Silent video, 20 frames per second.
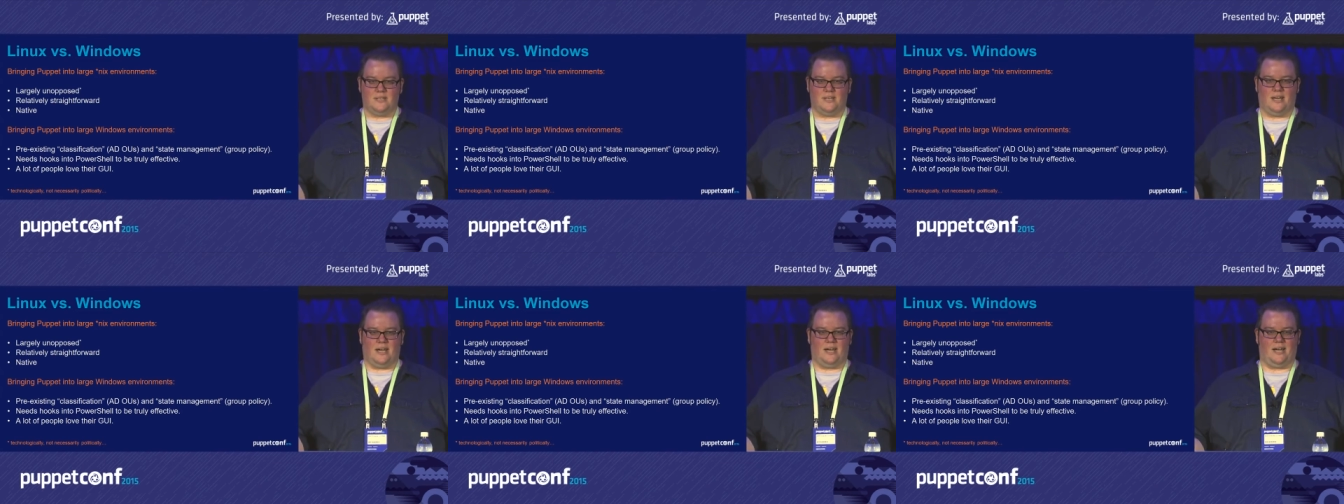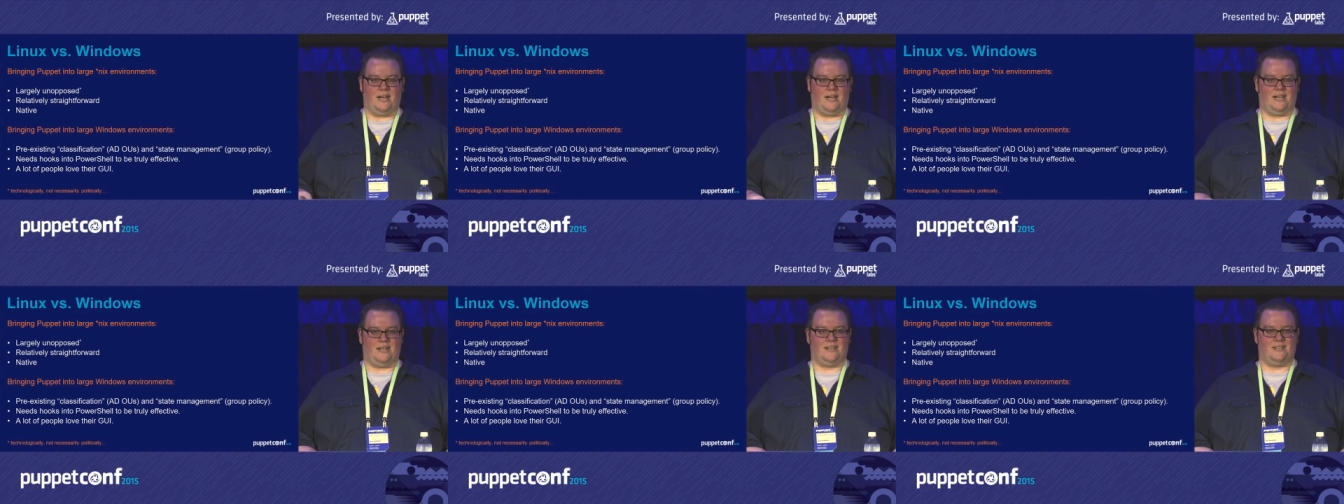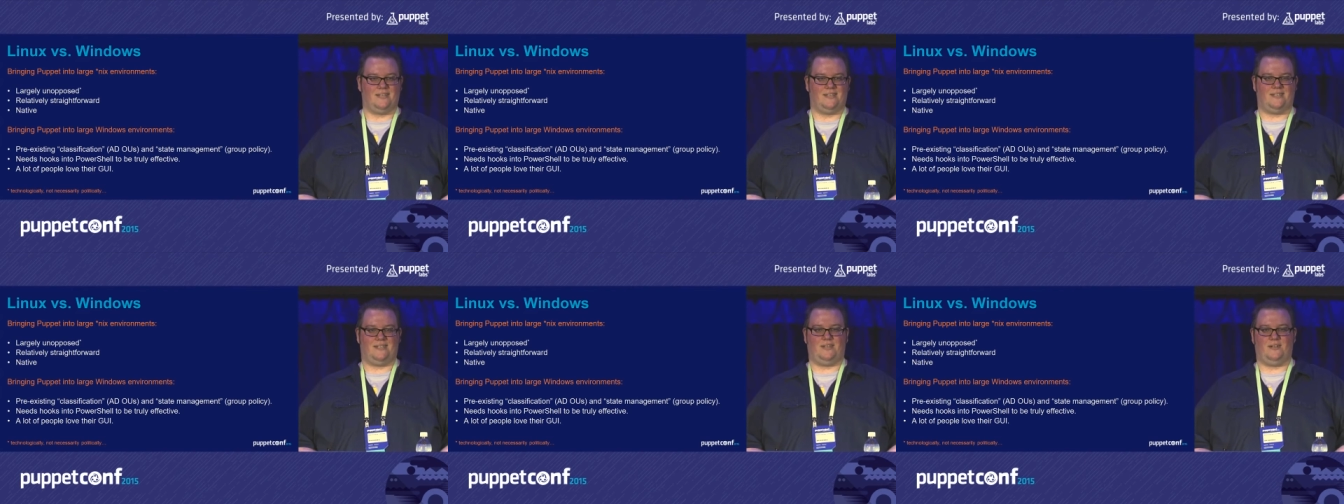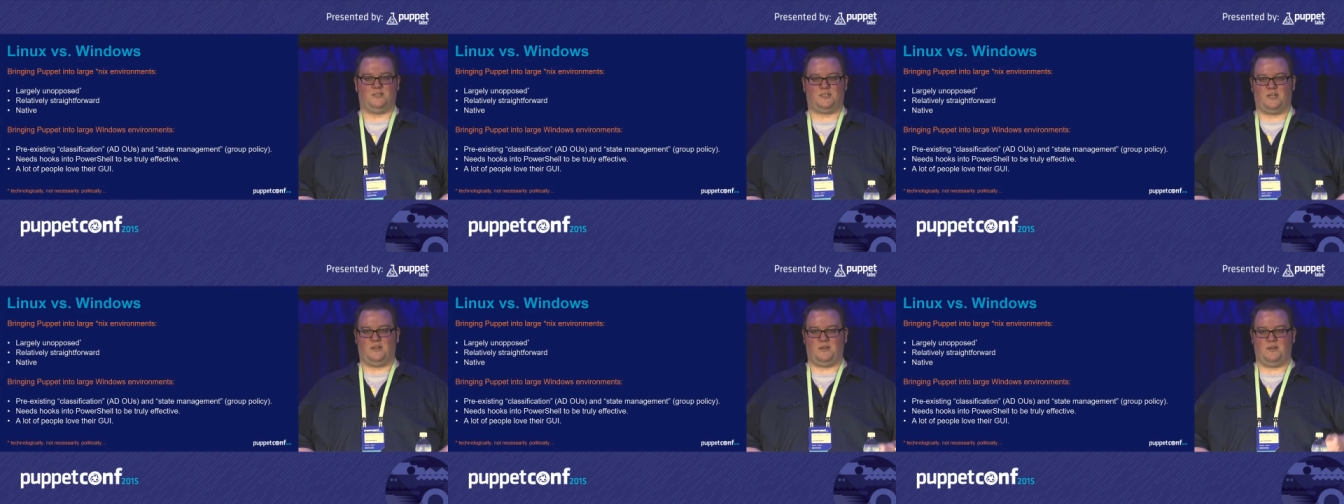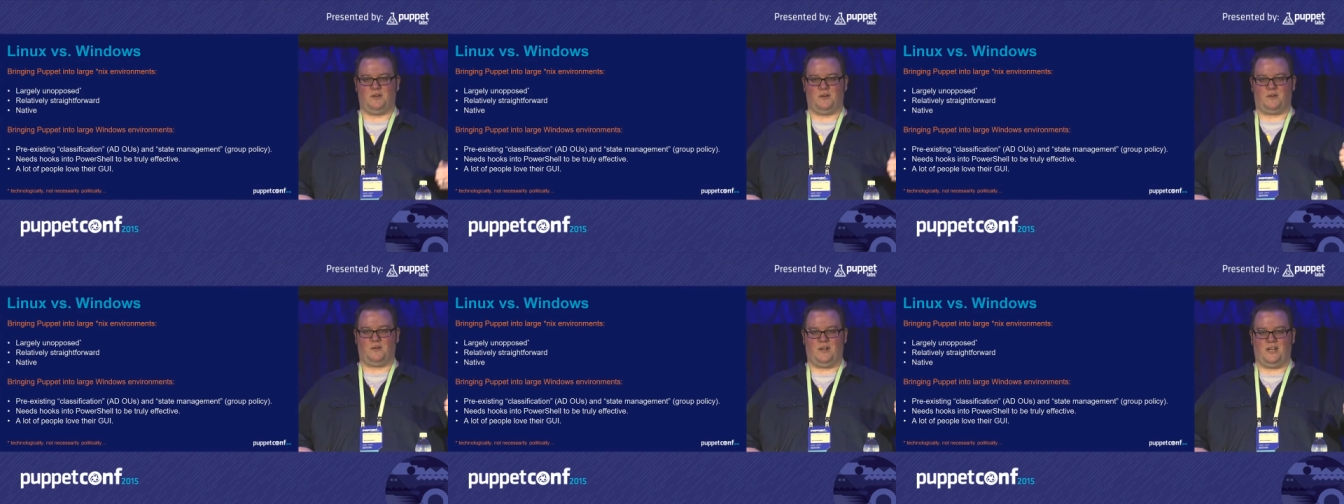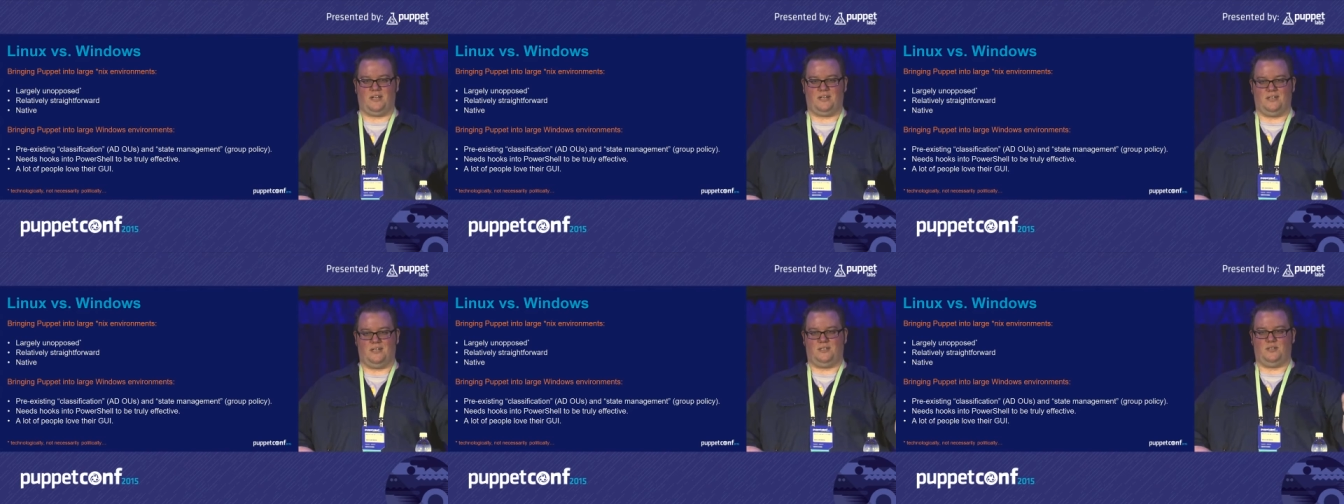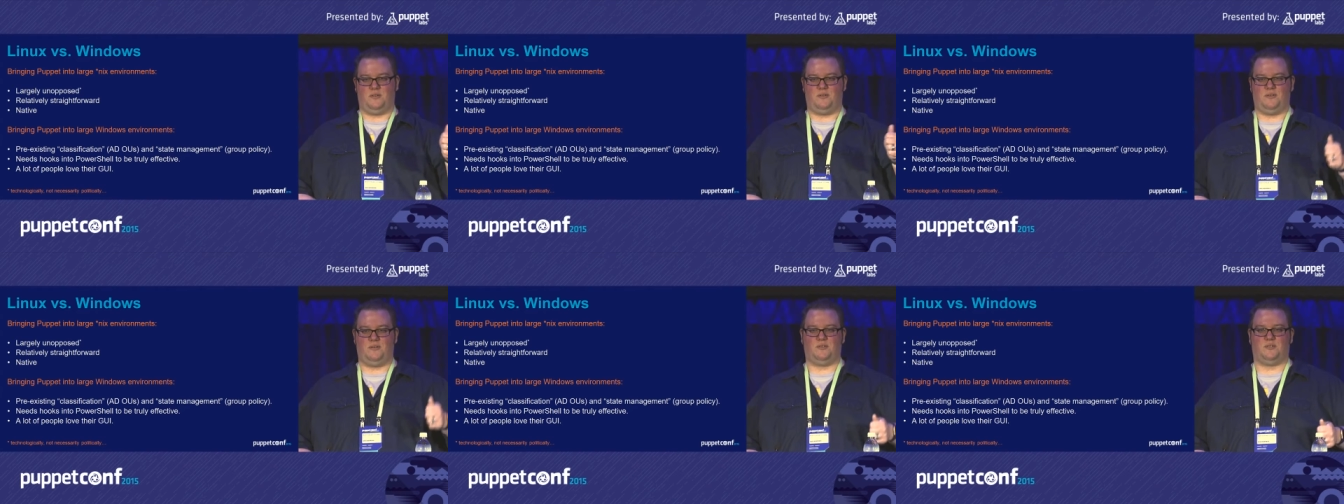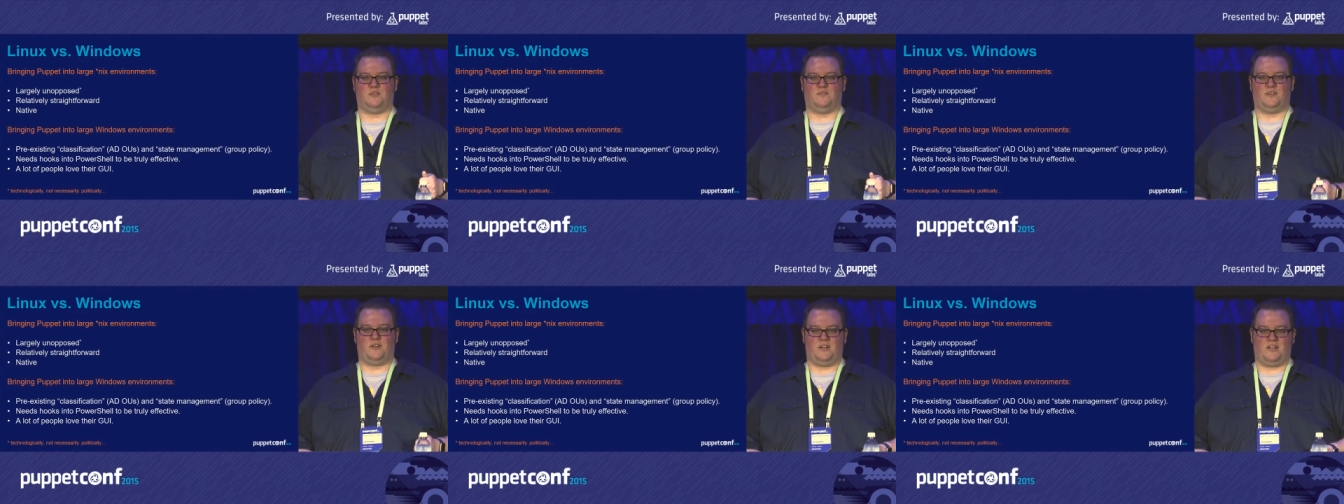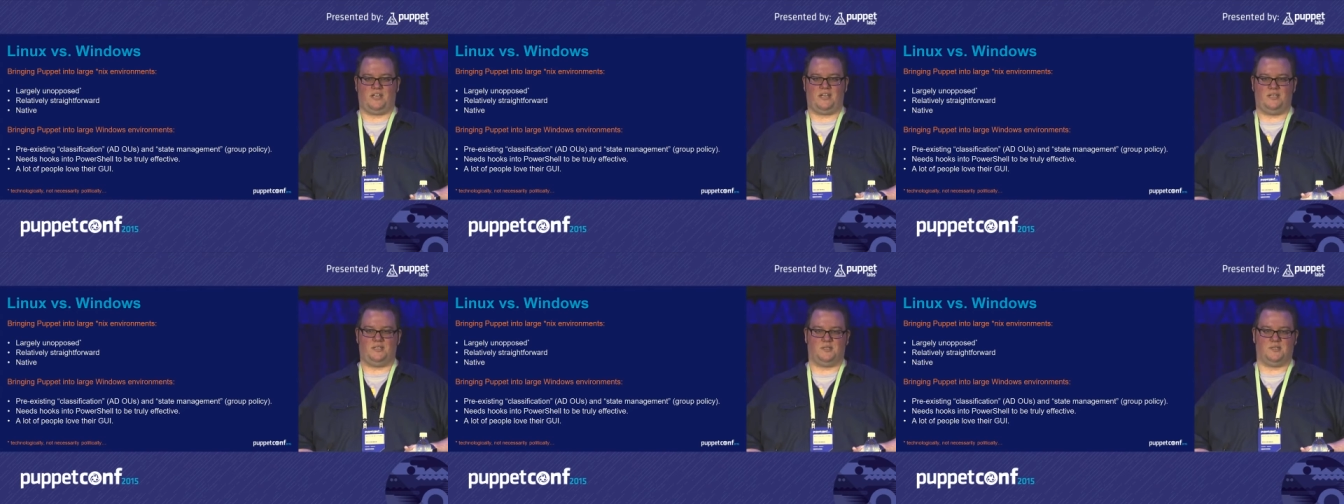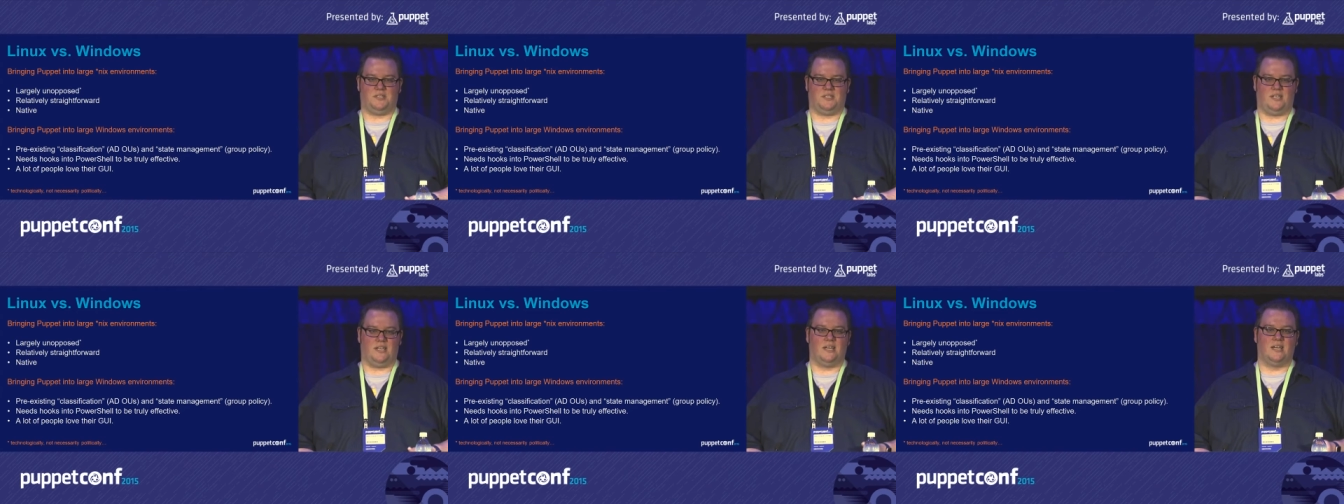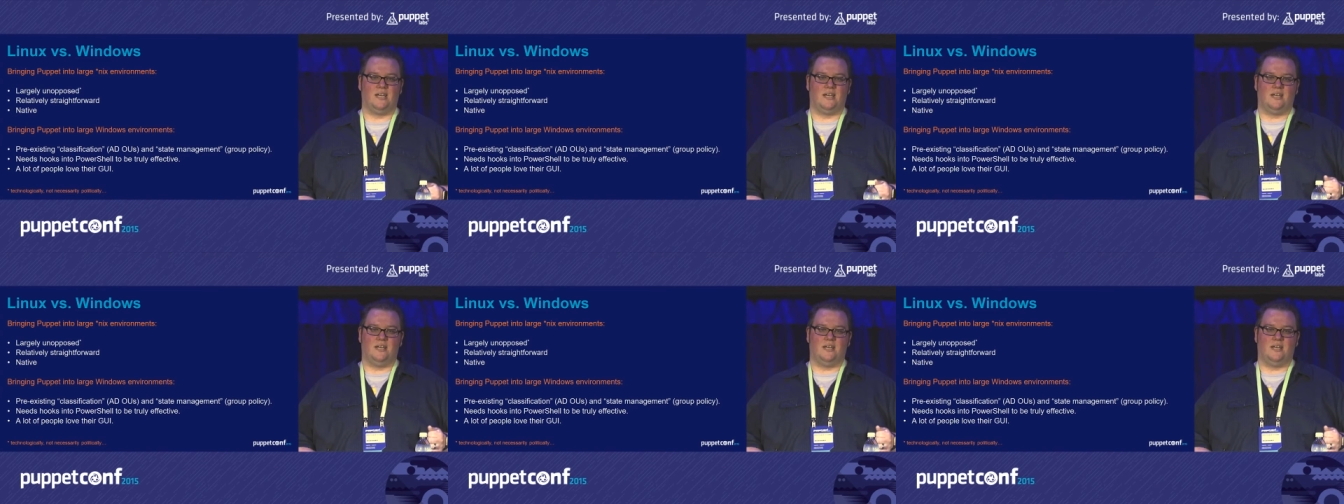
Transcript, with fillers: Uh, here's how you can create a new user very easily.